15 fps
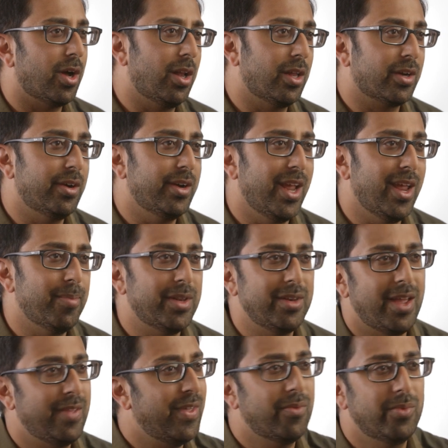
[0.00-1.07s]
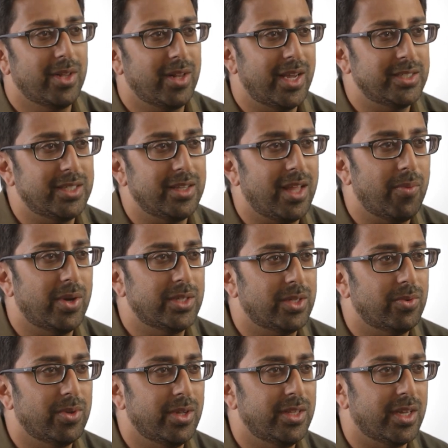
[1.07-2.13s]
calling our name and, and then realizing that
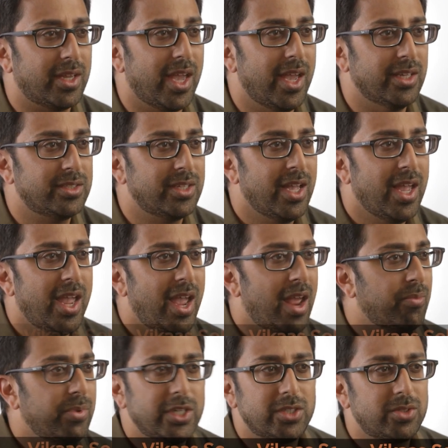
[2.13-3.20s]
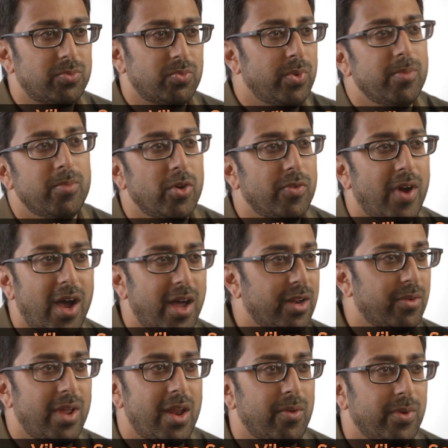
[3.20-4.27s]
wasn't really the case, and we just we move on
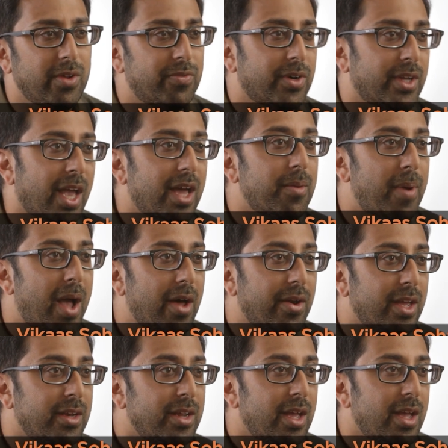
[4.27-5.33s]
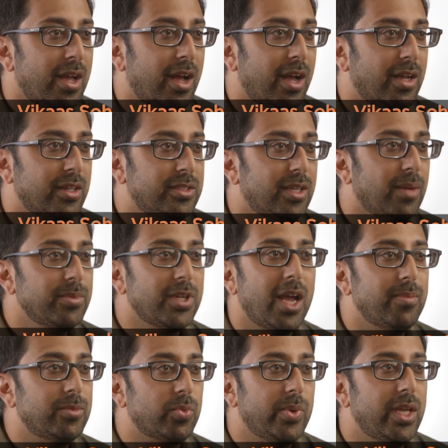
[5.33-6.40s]
and, and we forget about it. Uh,
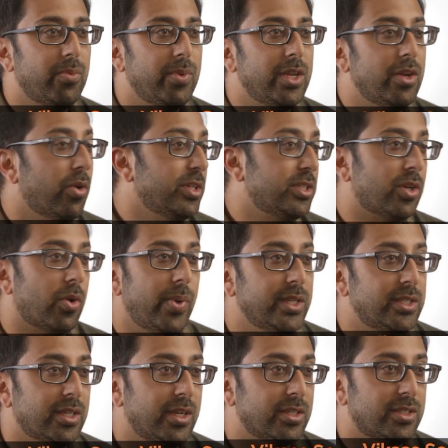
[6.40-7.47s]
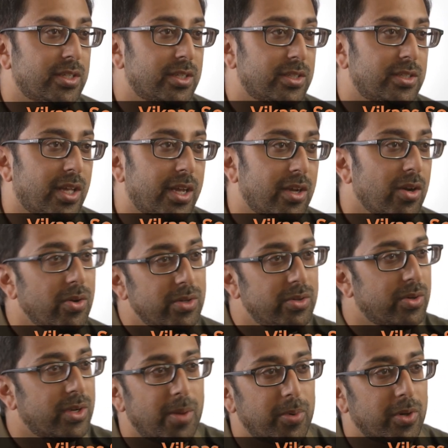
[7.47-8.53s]
sometimes we we notice coincidences like oh there
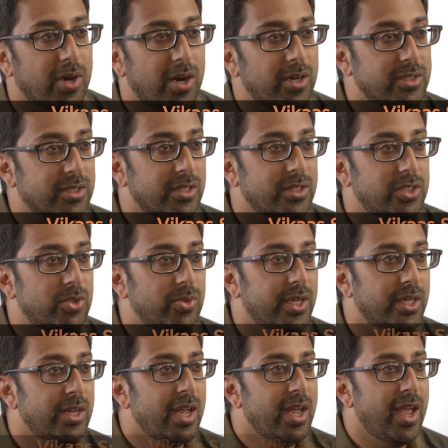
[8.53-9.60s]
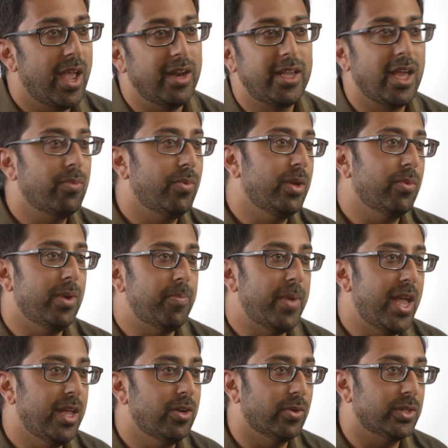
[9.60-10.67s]
were a couple cars on the street, and again we we
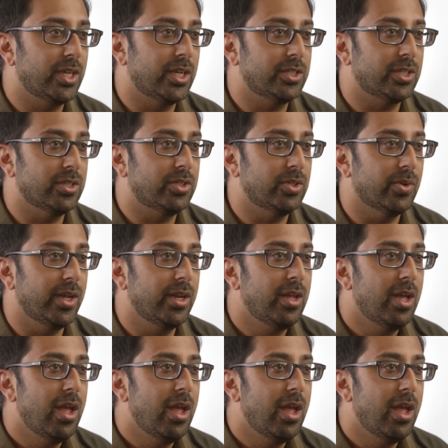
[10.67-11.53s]
pay no attention to it.